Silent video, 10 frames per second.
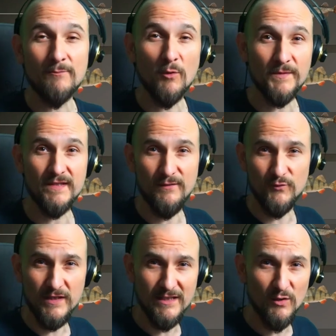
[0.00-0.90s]
Don't
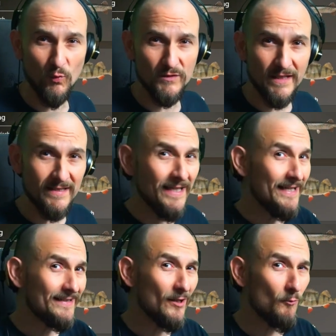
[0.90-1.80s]
forget to subscribe
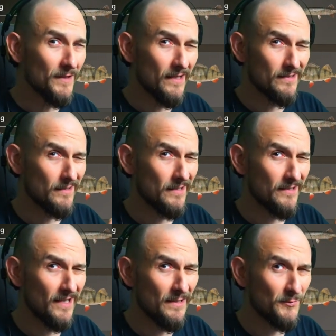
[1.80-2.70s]
to the channel,
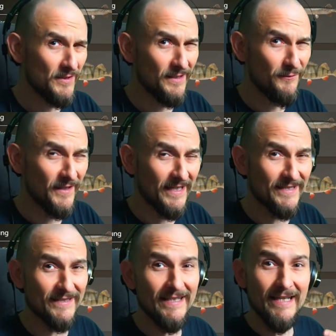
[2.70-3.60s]
helps me a lot.
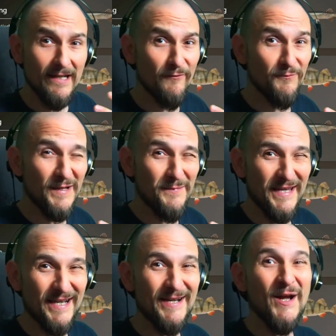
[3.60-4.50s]
And then we'll see
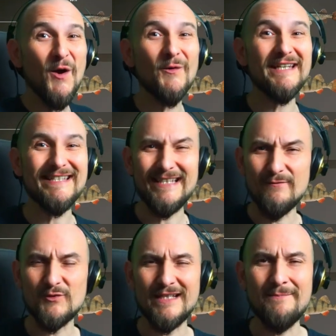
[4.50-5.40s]
each other
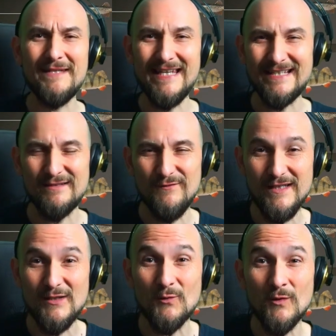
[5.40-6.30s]
in the next
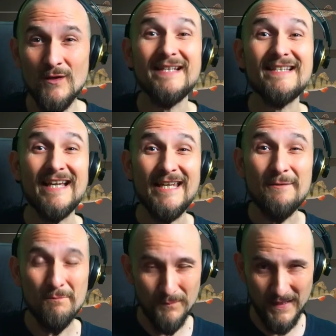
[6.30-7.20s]
video. Until
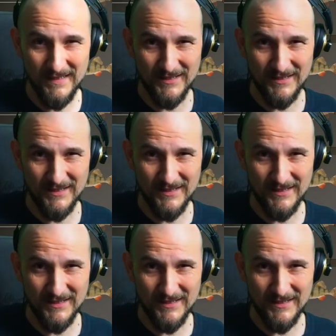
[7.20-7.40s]
then, tight